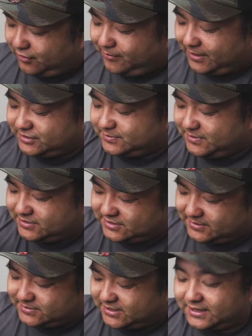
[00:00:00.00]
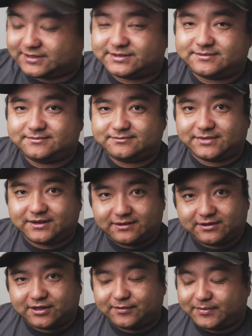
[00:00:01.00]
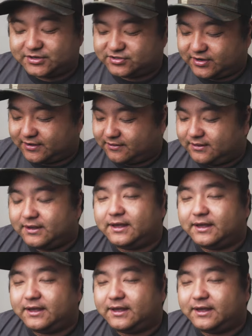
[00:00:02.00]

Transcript: or it might just be the same size, but color picture now.